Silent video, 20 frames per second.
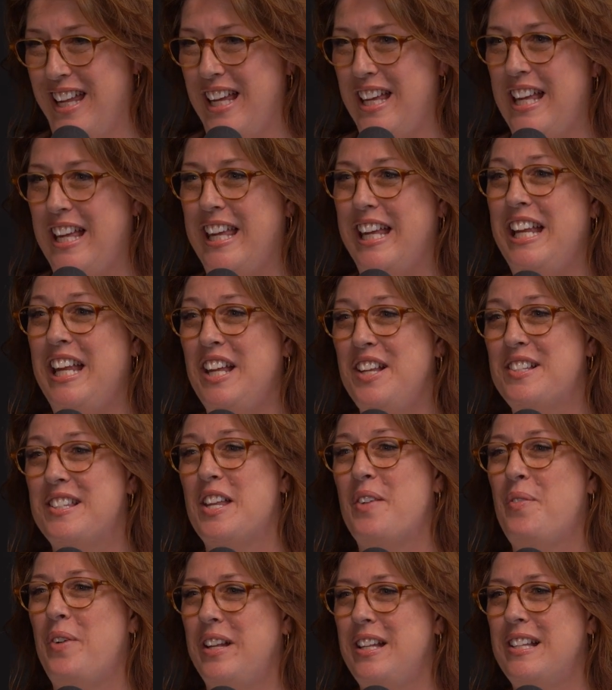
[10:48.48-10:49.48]
Like getting
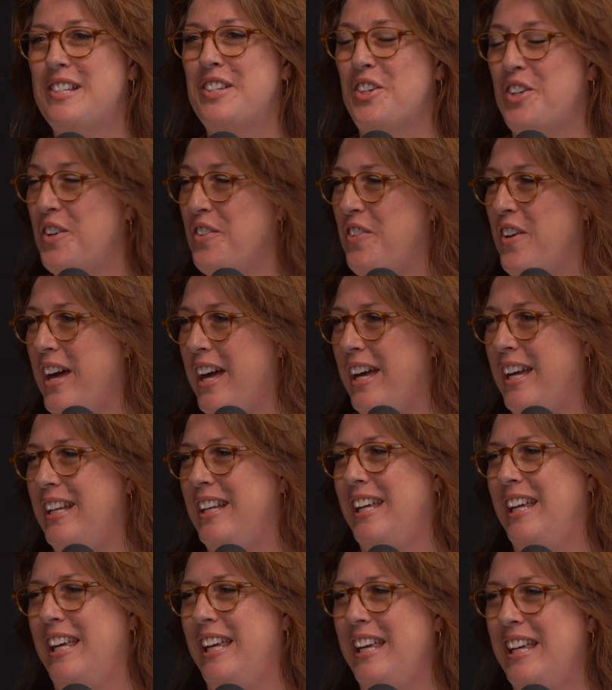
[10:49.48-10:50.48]
someone
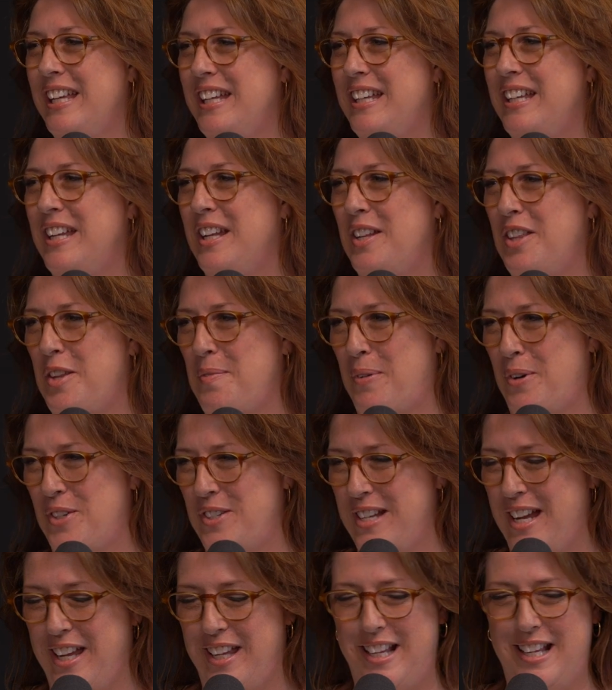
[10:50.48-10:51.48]
certified in the
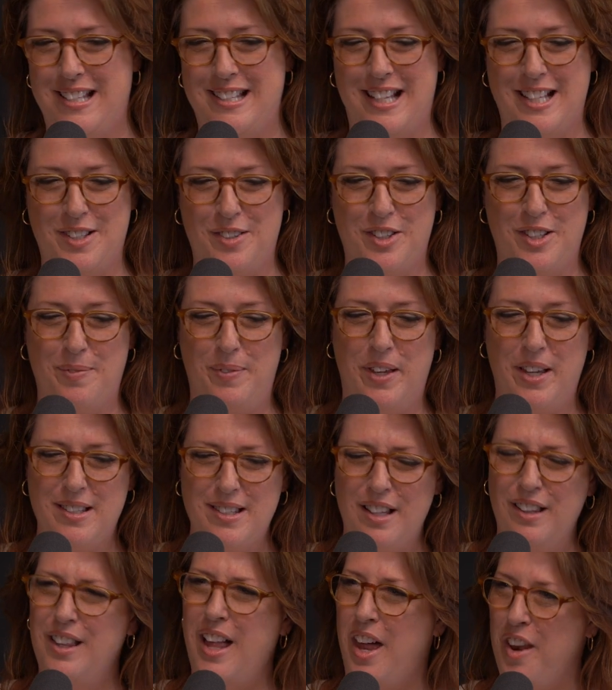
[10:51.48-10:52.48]
personality assessments,
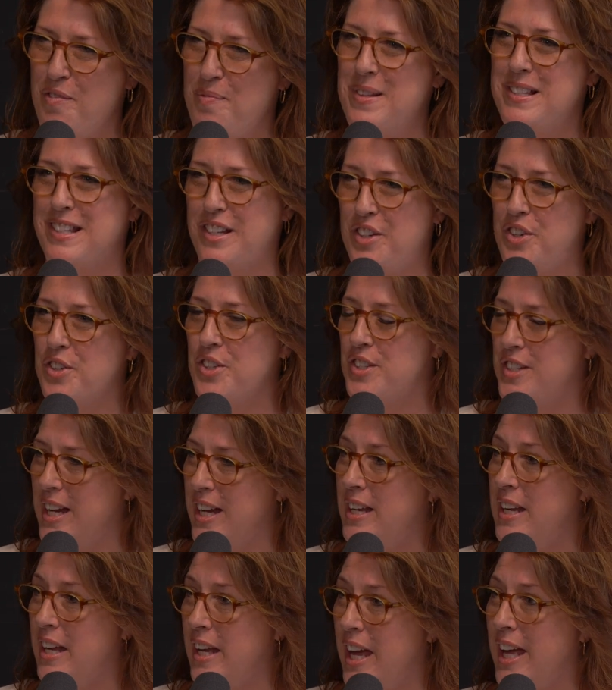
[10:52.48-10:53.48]
because a lot of
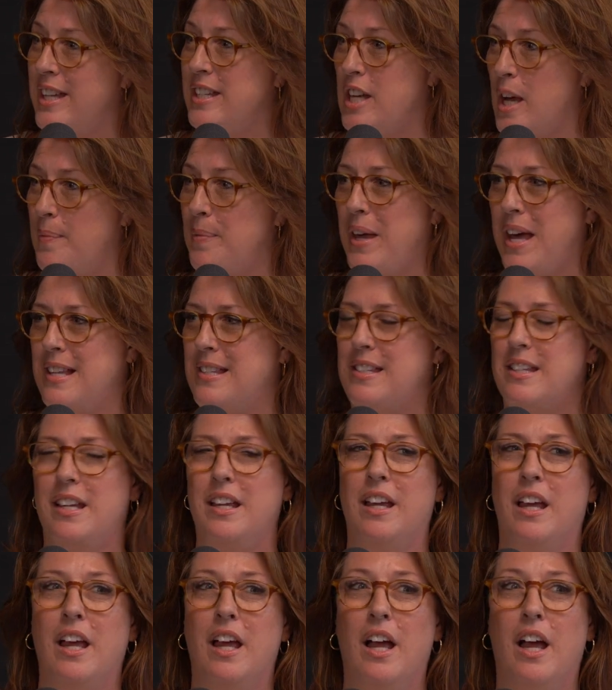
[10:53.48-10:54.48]
misunderstanding and
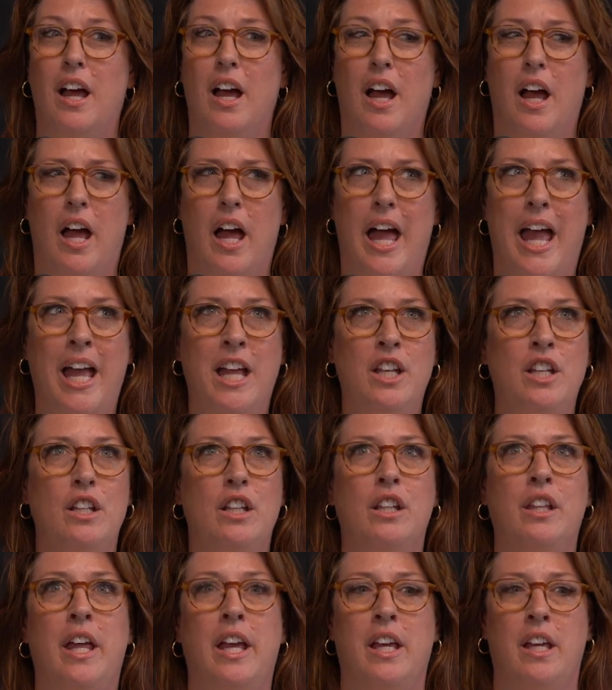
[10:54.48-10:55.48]
typecasting, and
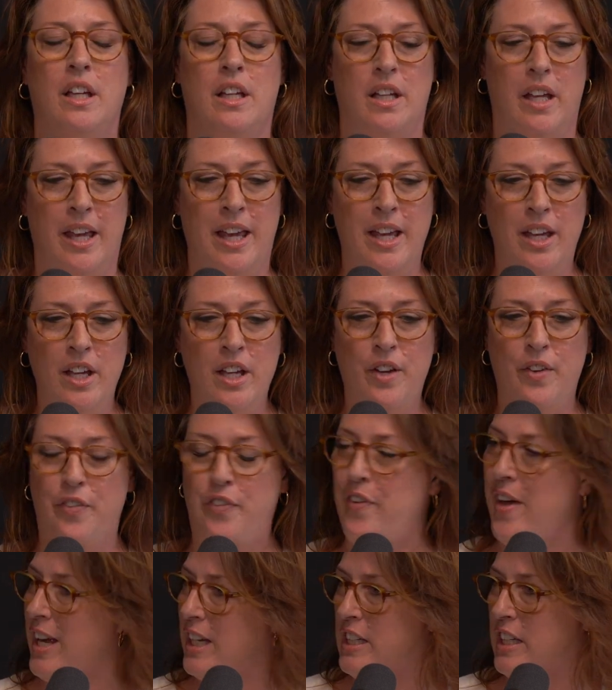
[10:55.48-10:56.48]
like it could
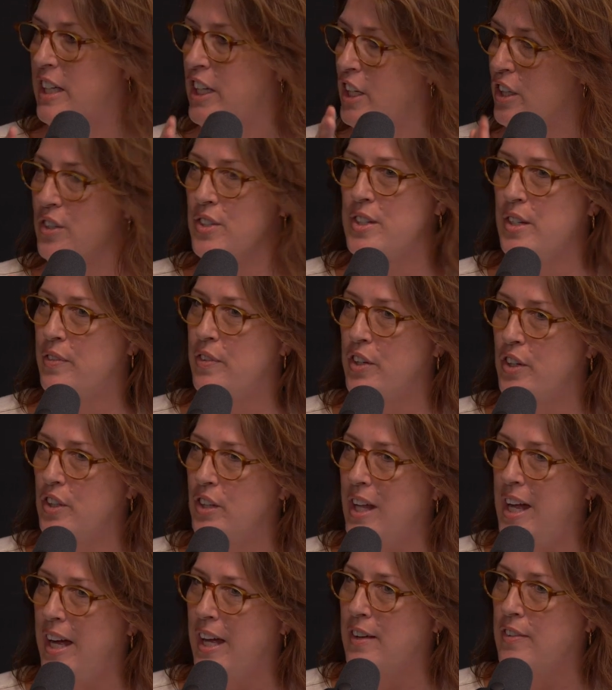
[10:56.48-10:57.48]
affect years of their
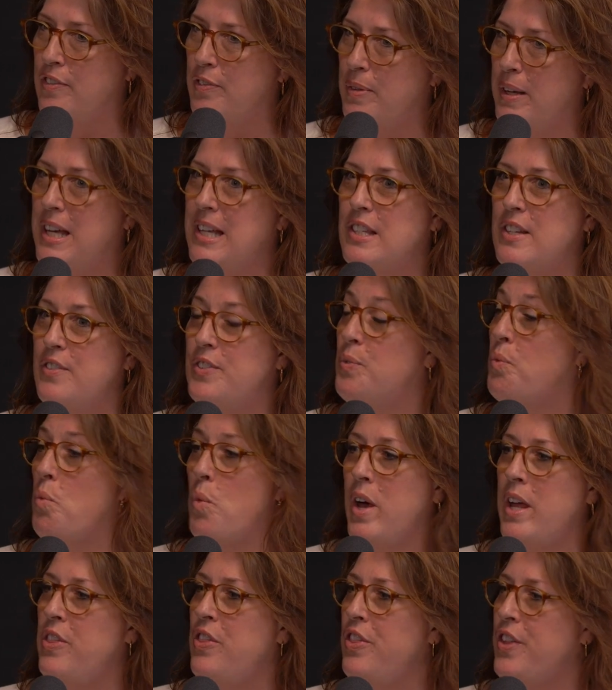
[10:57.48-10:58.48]
life because of
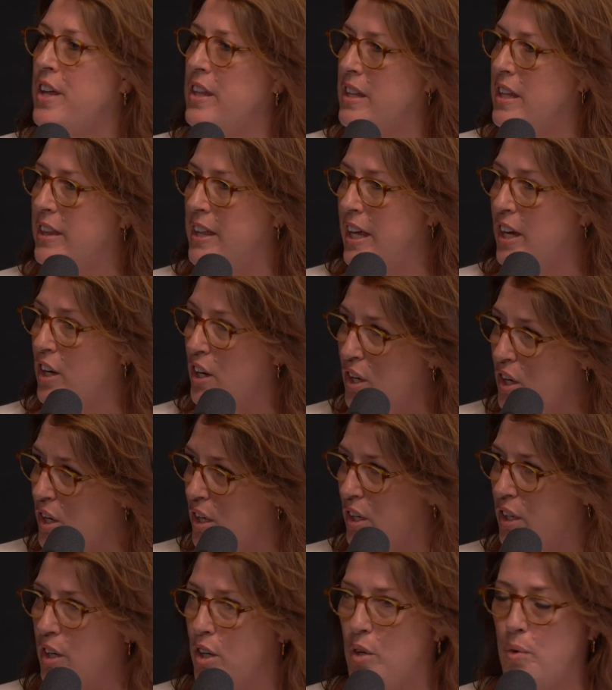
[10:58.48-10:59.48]
one thing that they
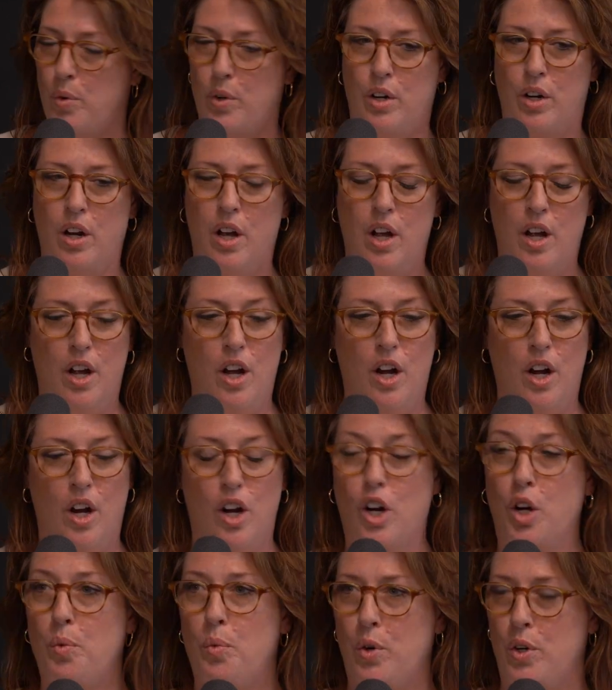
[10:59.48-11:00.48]
heard or
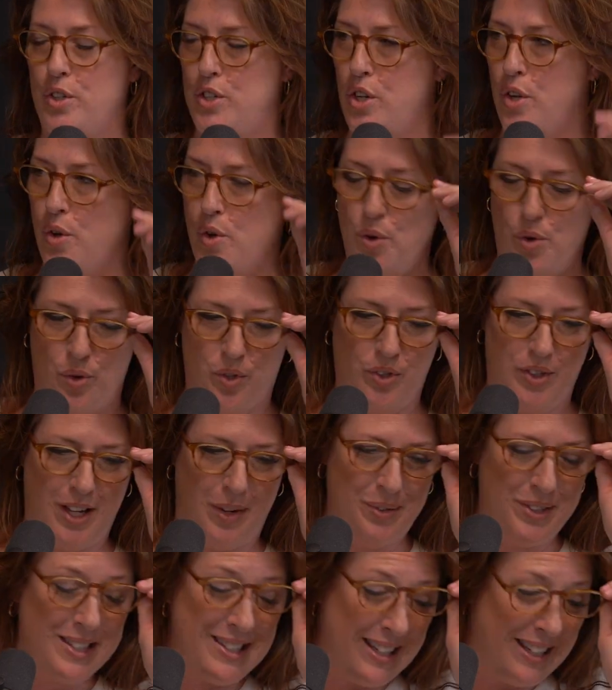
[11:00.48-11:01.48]
were told.
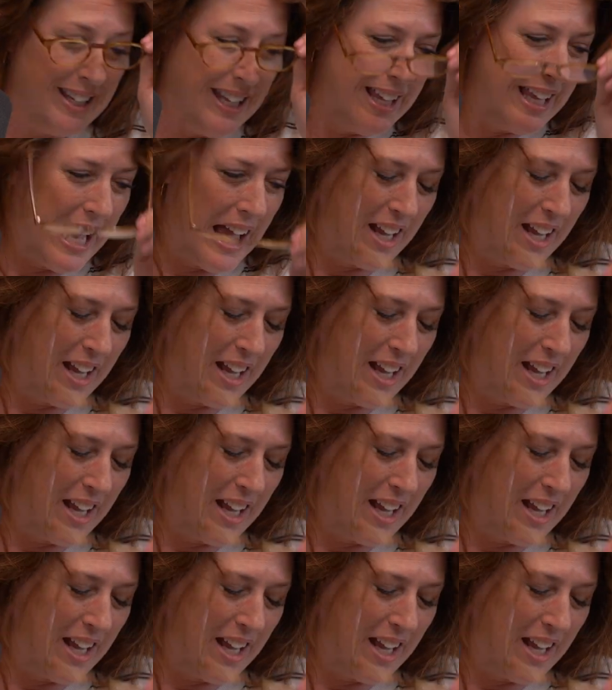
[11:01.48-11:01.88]
I was listening